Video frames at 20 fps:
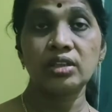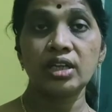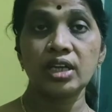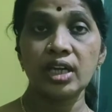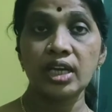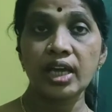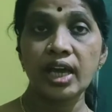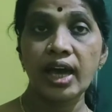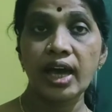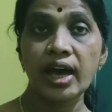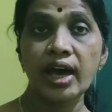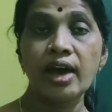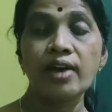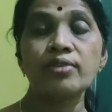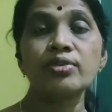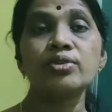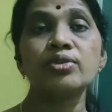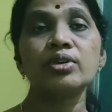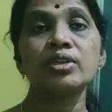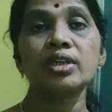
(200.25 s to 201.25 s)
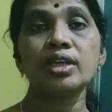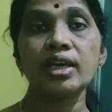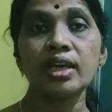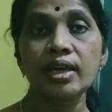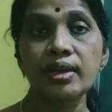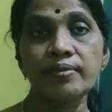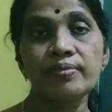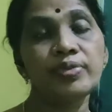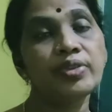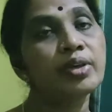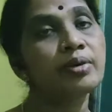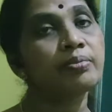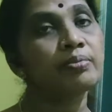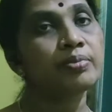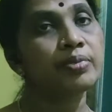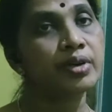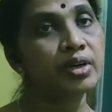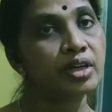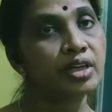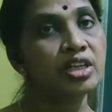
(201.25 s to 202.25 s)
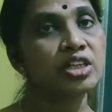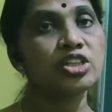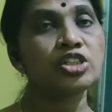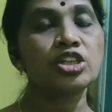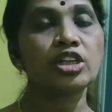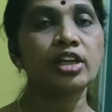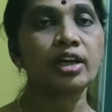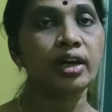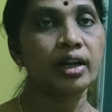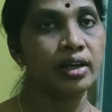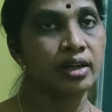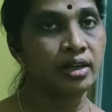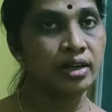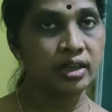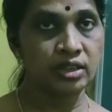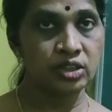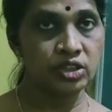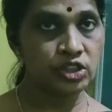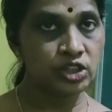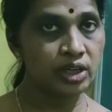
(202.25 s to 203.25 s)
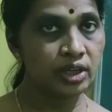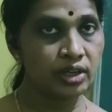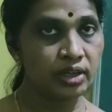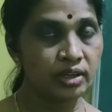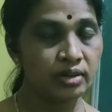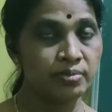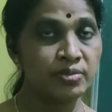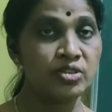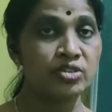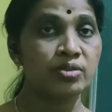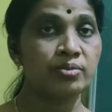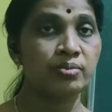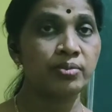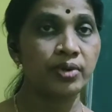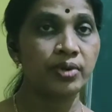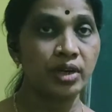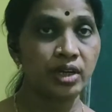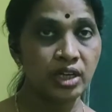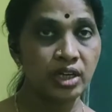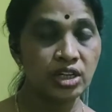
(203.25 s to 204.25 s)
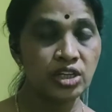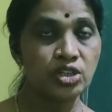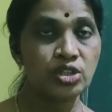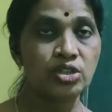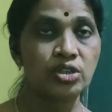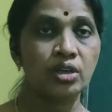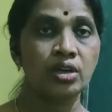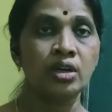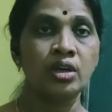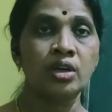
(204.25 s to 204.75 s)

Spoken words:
they have to keep the British contingent, that means the British